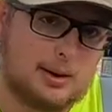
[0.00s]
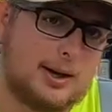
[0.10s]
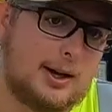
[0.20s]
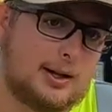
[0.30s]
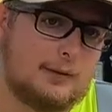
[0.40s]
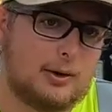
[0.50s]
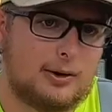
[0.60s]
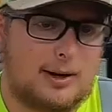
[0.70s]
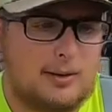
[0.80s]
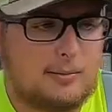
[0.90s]
and get the flutter
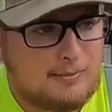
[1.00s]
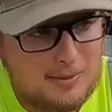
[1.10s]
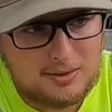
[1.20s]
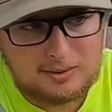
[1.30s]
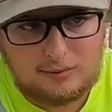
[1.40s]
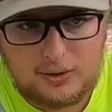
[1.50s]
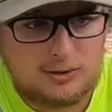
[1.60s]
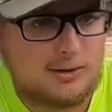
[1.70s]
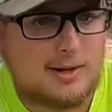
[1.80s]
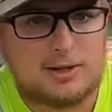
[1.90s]
down maybe there's a
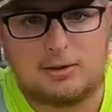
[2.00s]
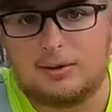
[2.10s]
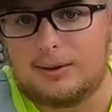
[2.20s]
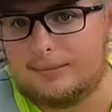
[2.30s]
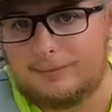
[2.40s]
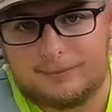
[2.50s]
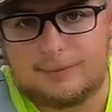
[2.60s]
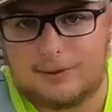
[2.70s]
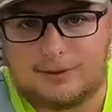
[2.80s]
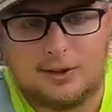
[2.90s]
fish right next to it and it
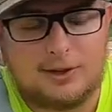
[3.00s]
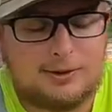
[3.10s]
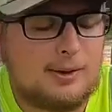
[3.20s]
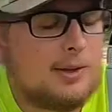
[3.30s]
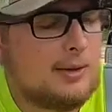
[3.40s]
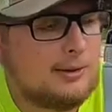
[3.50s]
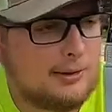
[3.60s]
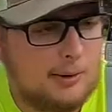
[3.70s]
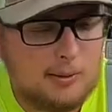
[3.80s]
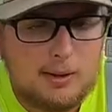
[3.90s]
sucks it
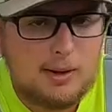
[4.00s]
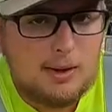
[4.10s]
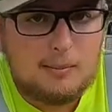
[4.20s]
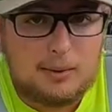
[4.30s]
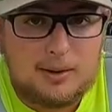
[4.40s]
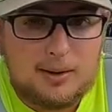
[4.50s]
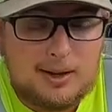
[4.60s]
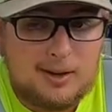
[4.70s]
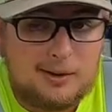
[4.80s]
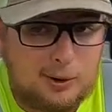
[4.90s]
so but
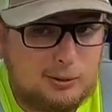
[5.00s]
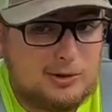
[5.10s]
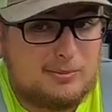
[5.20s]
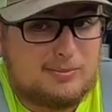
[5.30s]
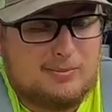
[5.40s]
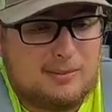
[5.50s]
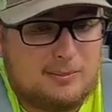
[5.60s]
those are the